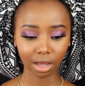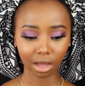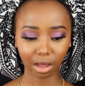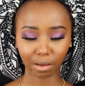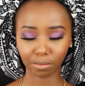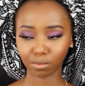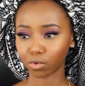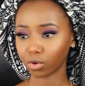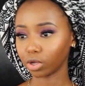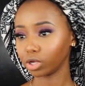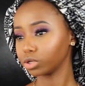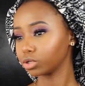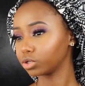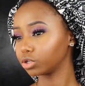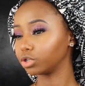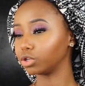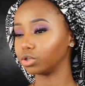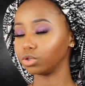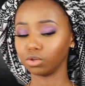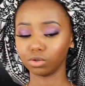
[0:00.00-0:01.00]
I'm going
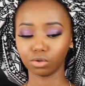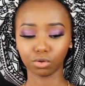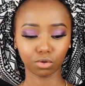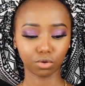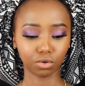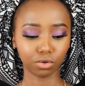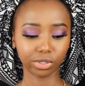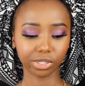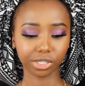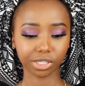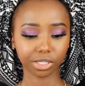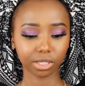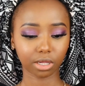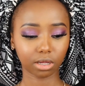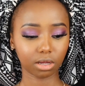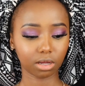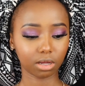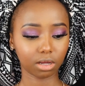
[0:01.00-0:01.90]
to use,